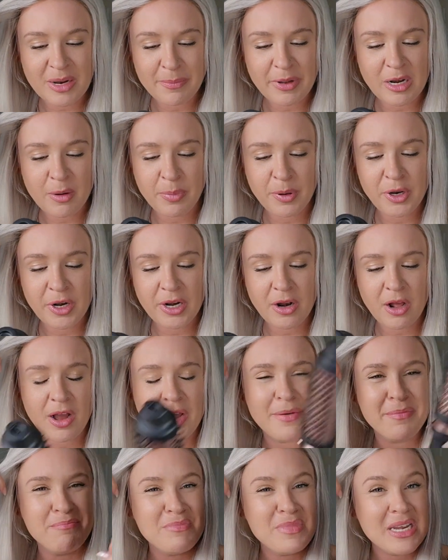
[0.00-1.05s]
I'm gonna put it
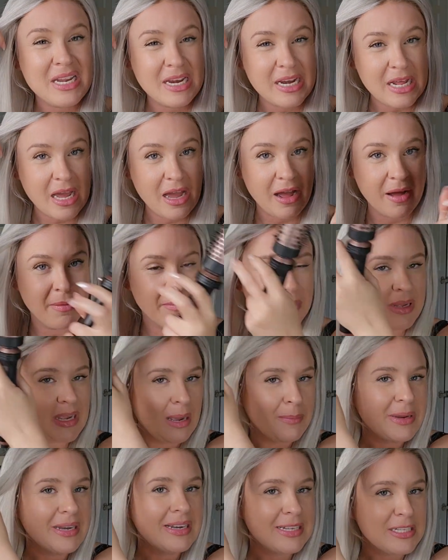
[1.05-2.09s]
on medium. I
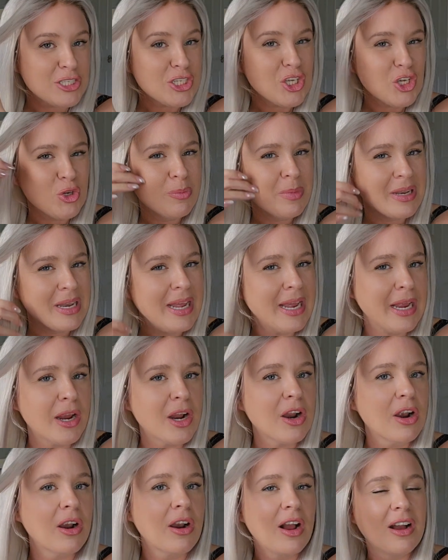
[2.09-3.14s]
mean, it is human
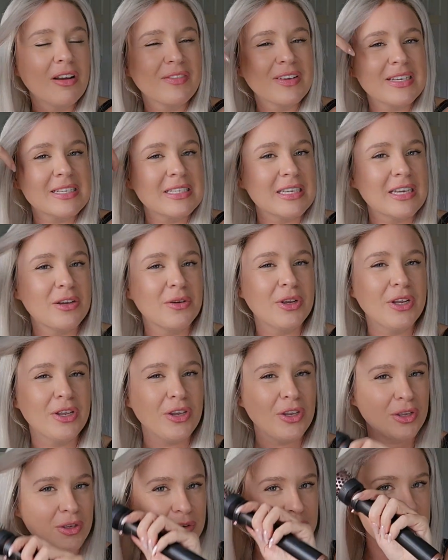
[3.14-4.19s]
hair. Obviously you can
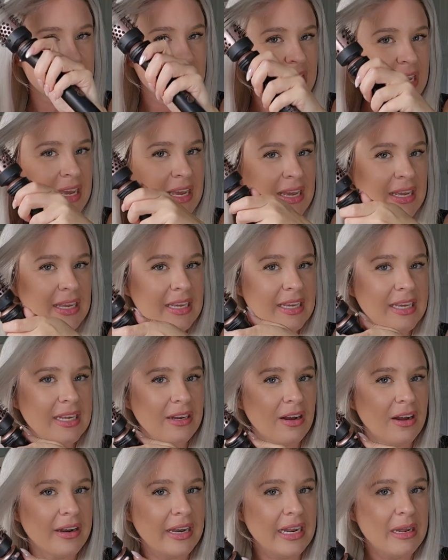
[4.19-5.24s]
use heat
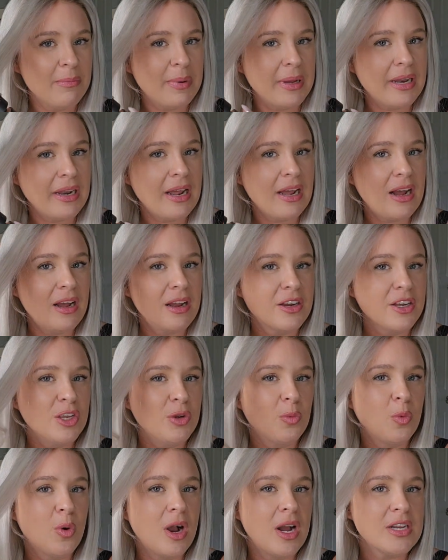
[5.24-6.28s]
on it, but you
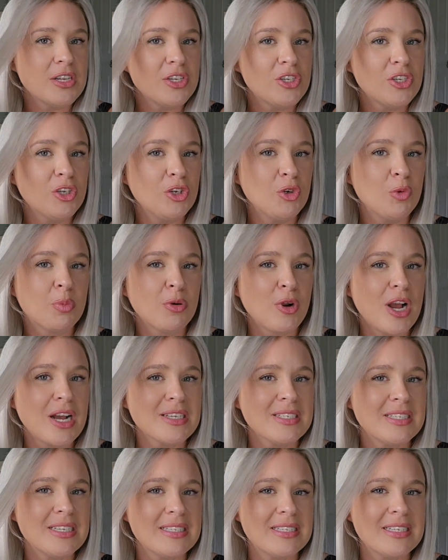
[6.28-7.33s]
want to
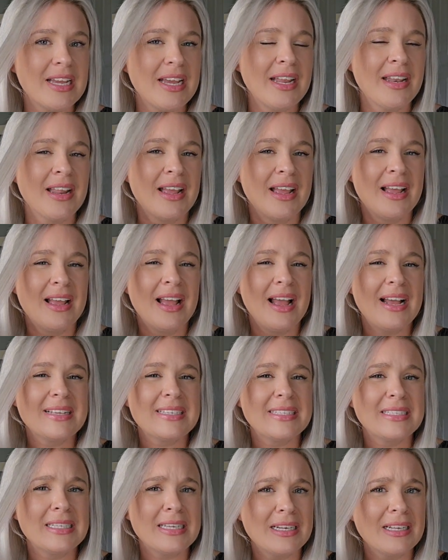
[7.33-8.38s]
process it as
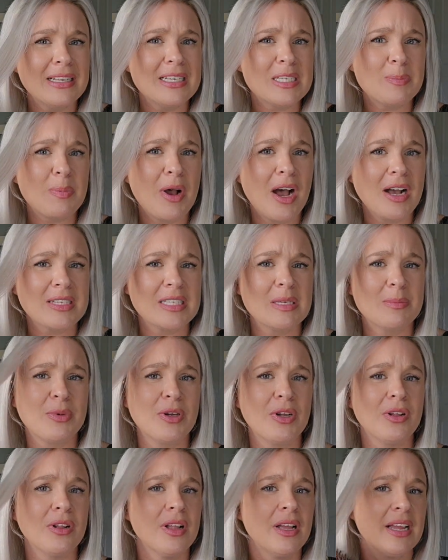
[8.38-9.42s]
little as
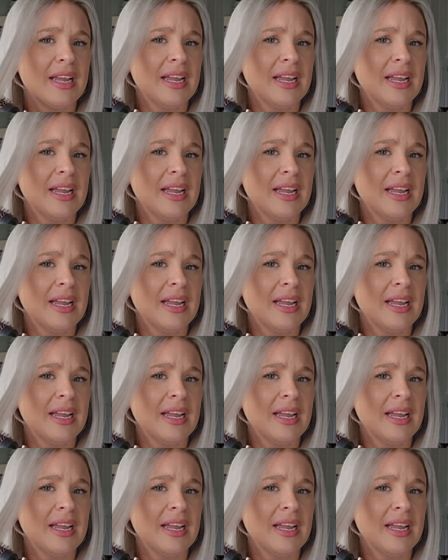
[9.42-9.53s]
possible.